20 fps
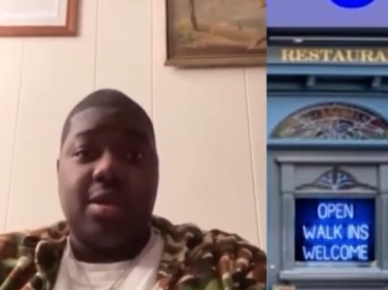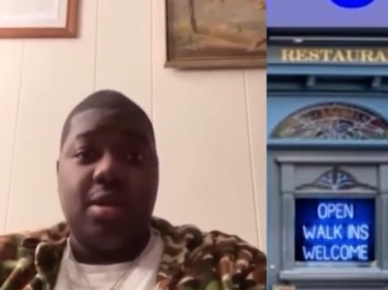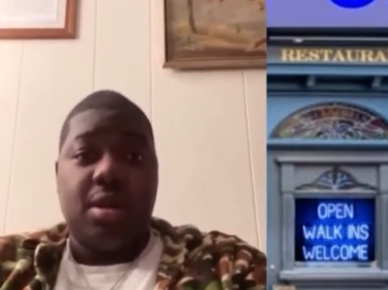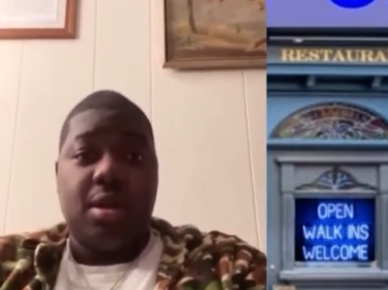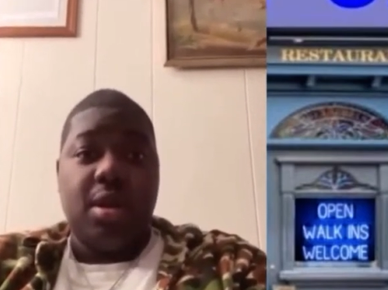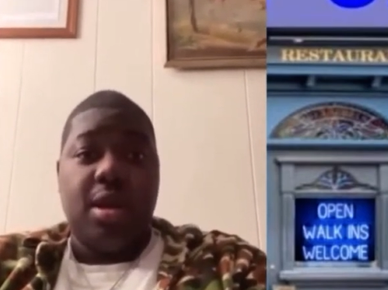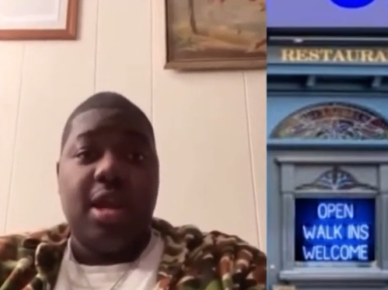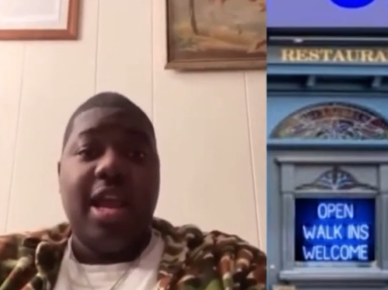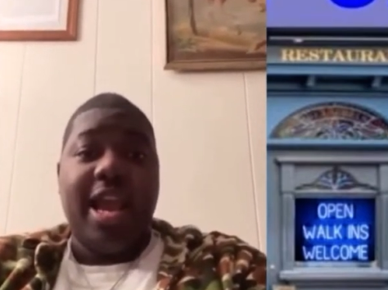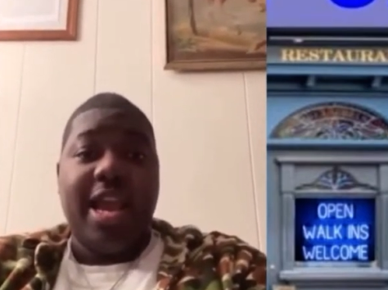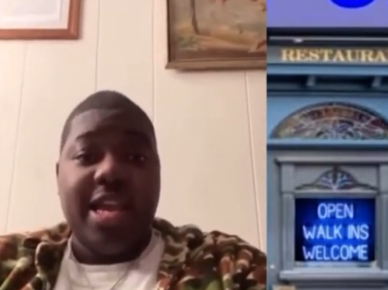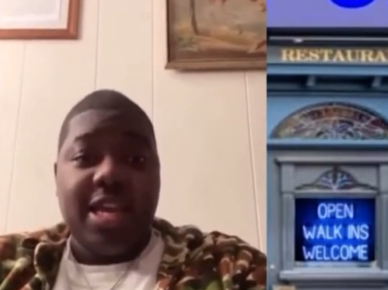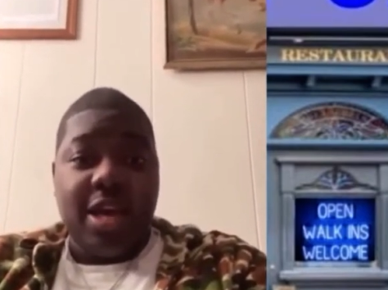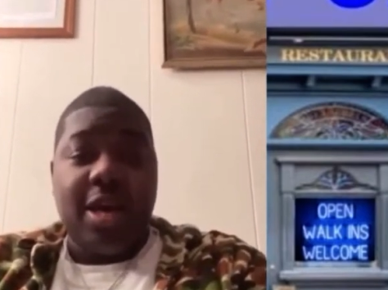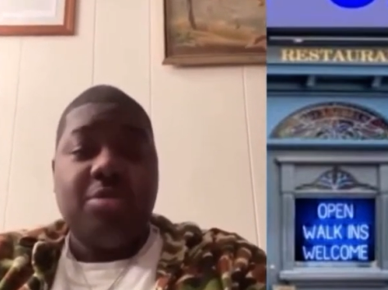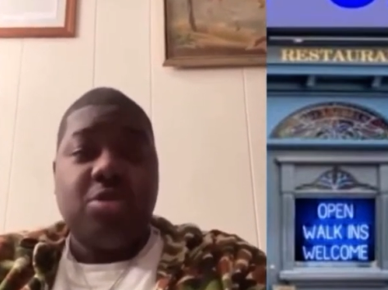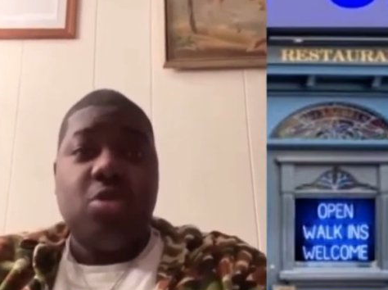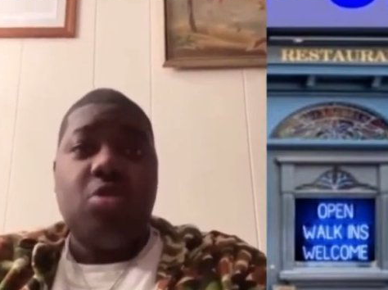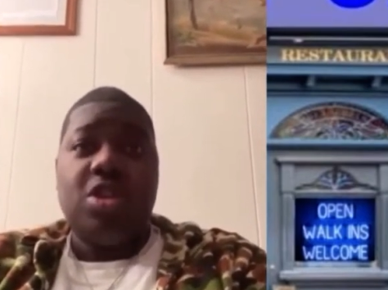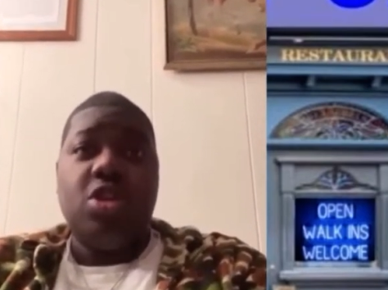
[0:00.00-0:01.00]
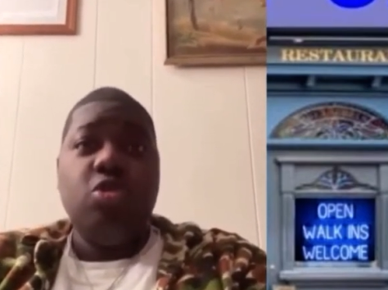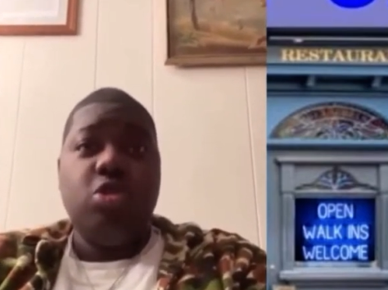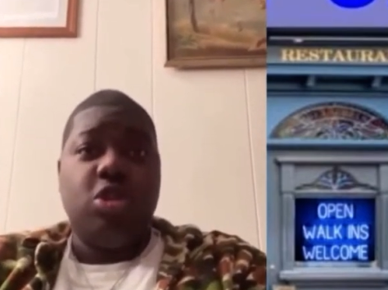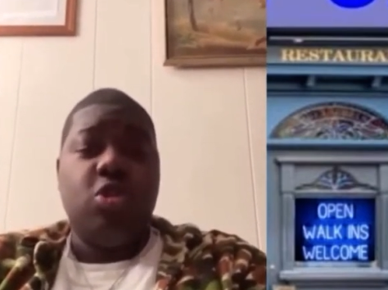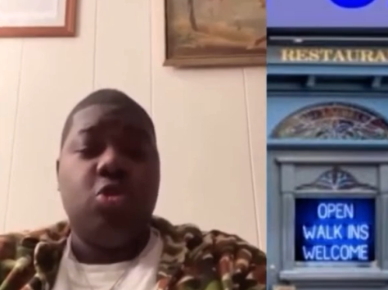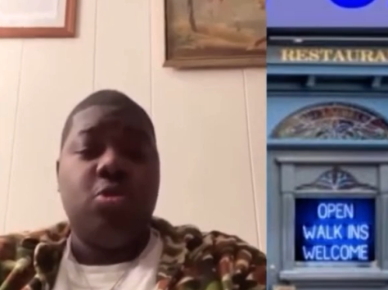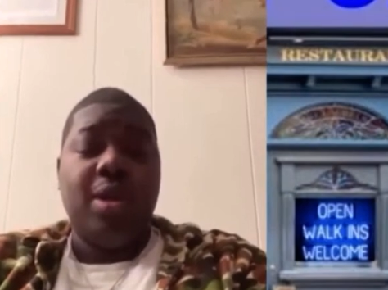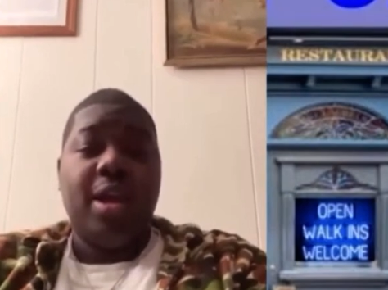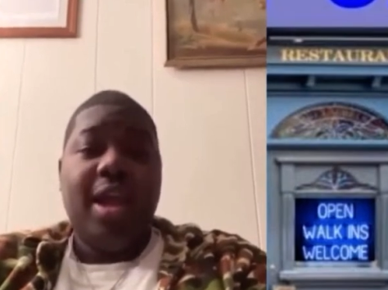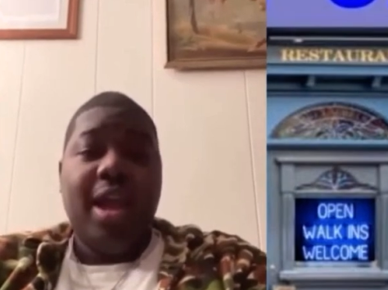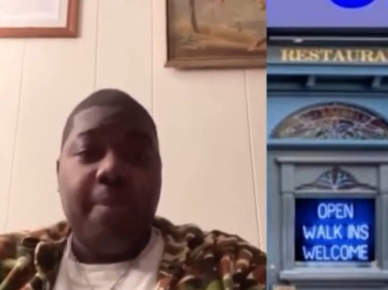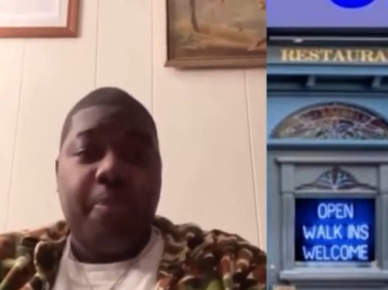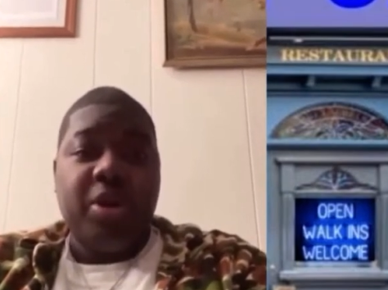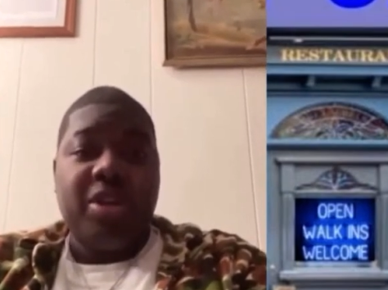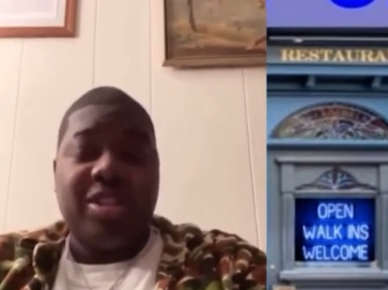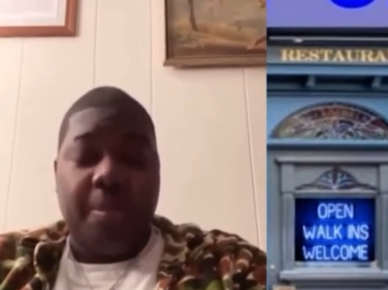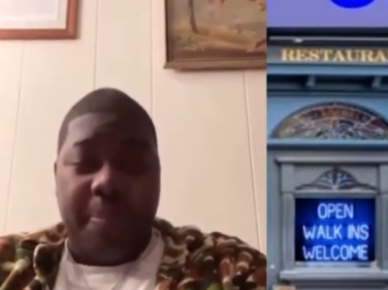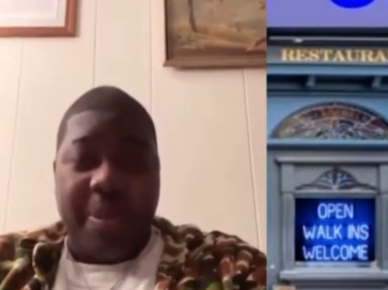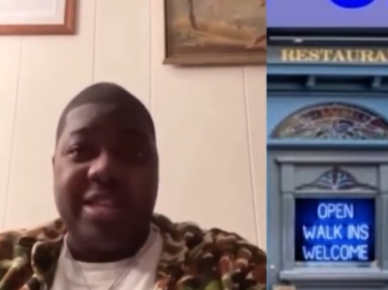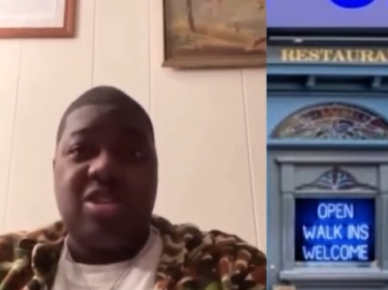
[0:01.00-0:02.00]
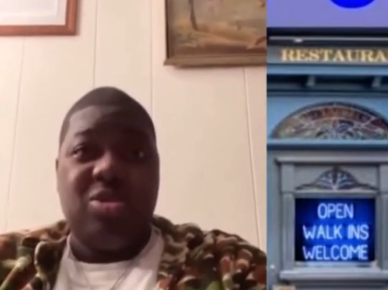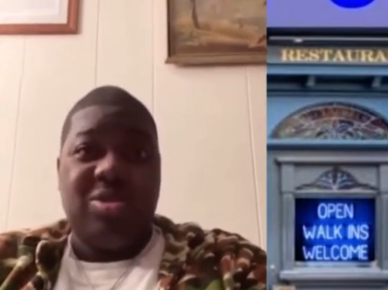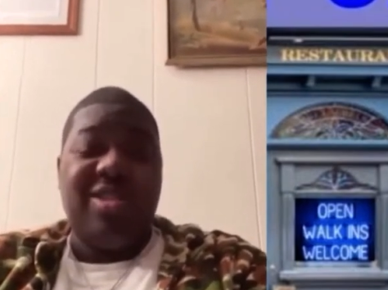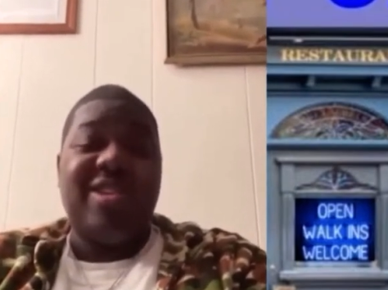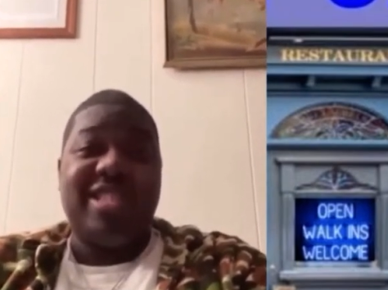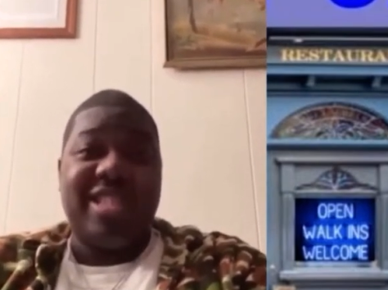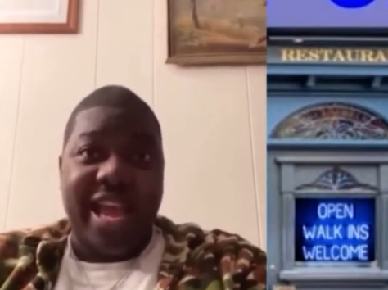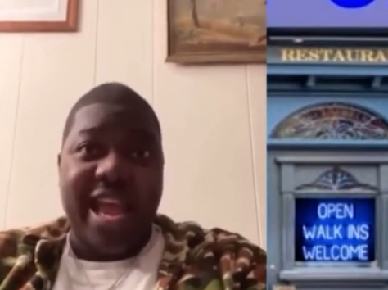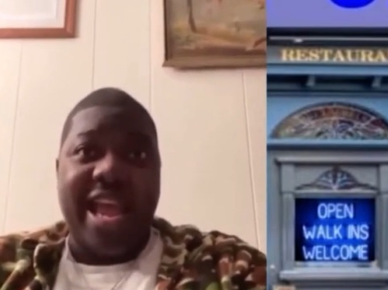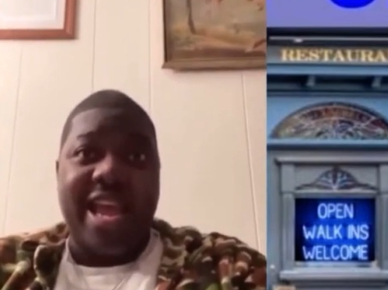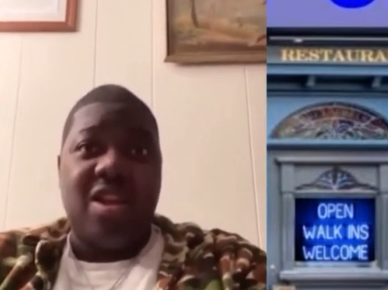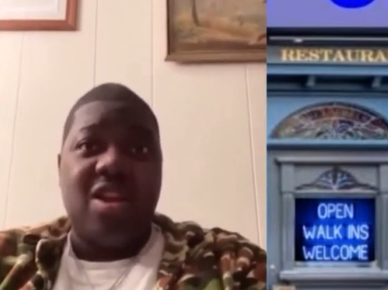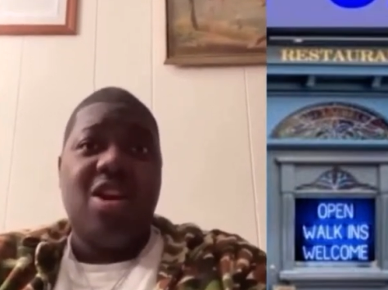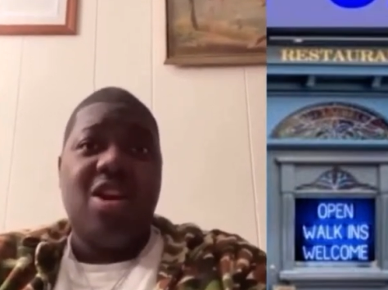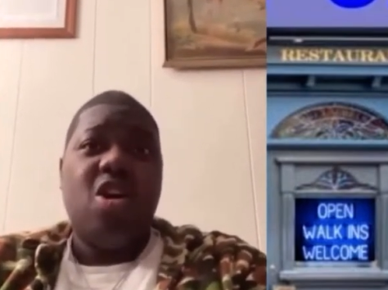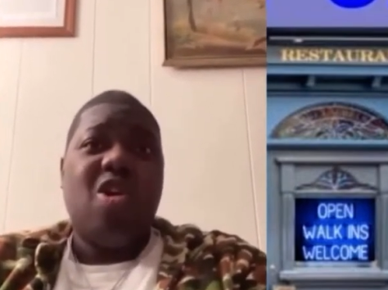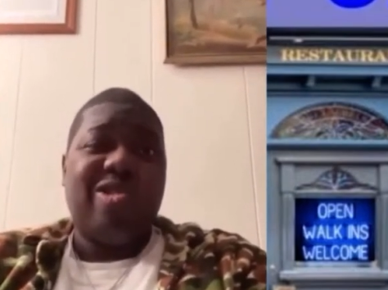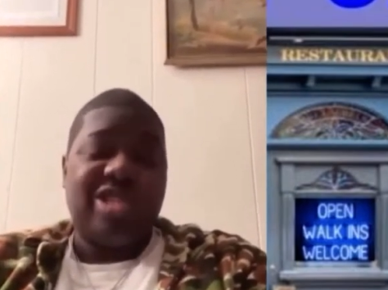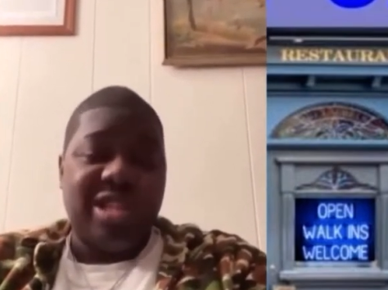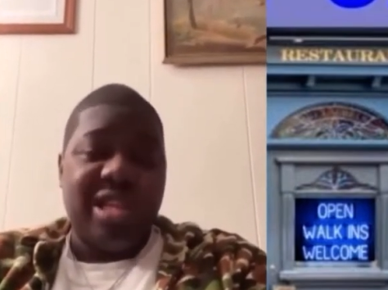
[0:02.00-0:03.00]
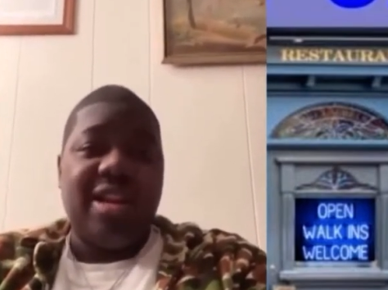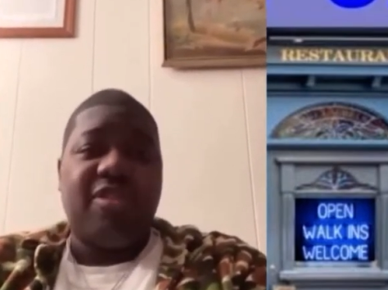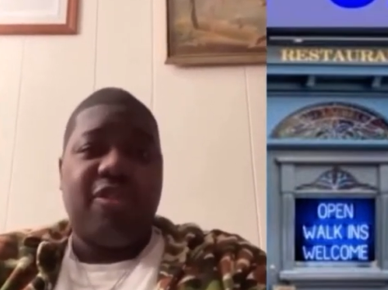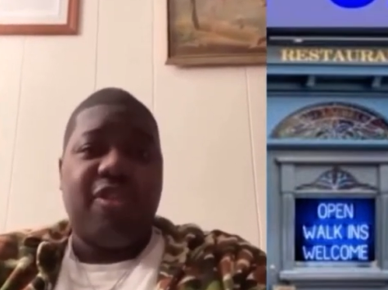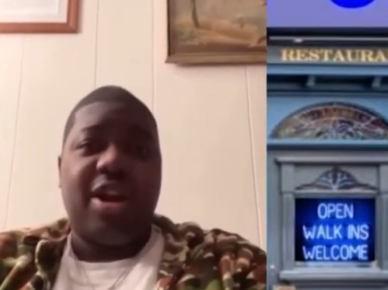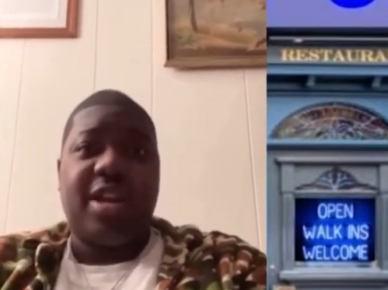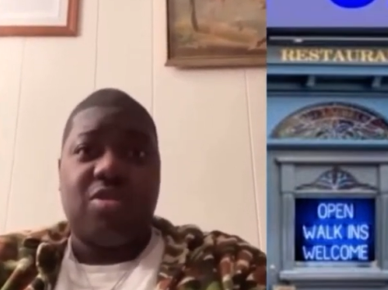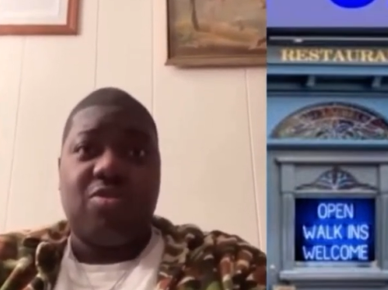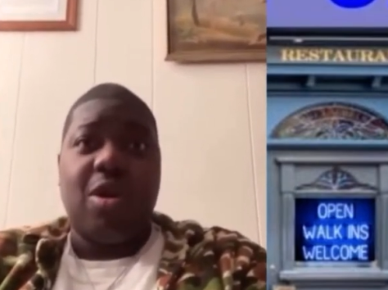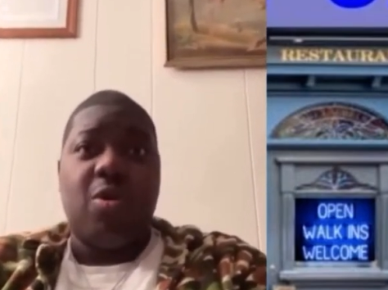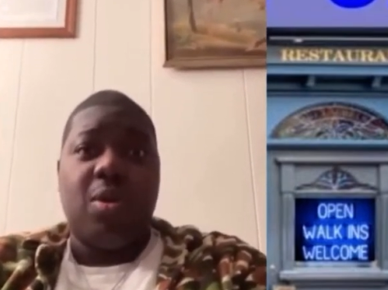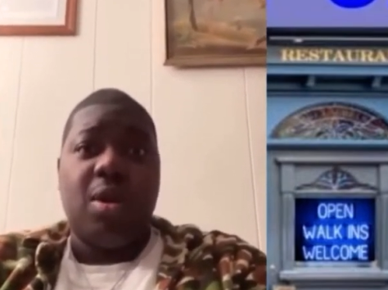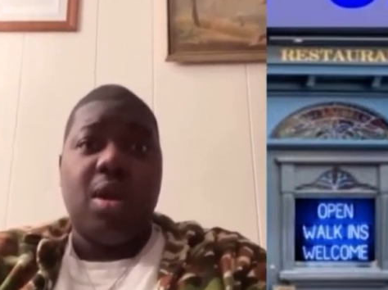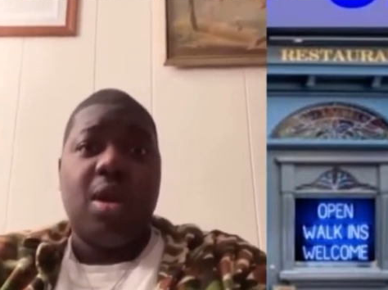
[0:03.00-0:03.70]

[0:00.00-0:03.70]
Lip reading: and he comes on YouTube and puts a pistol to his head or slit his fucking throat,